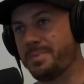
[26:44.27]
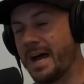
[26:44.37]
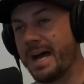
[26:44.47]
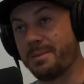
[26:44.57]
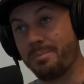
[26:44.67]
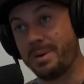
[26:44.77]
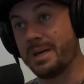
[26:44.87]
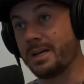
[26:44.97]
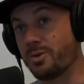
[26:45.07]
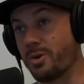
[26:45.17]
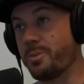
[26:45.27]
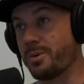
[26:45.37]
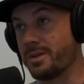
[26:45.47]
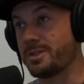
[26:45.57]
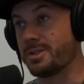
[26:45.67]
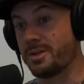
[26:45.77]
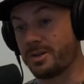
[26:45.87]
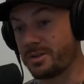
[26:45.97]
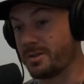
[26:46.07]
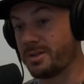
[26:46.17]
had big grouper this
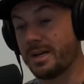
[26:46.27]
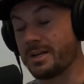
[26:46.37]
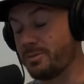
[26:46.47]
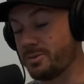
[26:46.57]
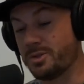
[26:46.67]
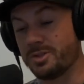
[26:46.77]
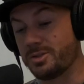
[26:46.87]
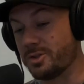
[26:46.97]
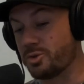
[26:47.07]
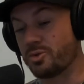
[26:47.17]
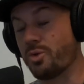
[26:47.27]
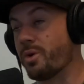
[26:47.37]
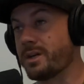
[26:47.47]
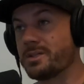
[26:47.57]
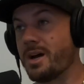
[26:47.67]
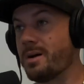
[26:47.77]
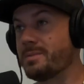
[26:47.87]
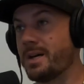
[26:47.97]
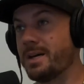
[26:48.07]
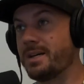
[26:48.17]
year just destroy a
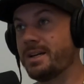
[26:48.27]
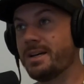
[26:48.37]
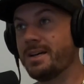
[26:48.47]
tomtate.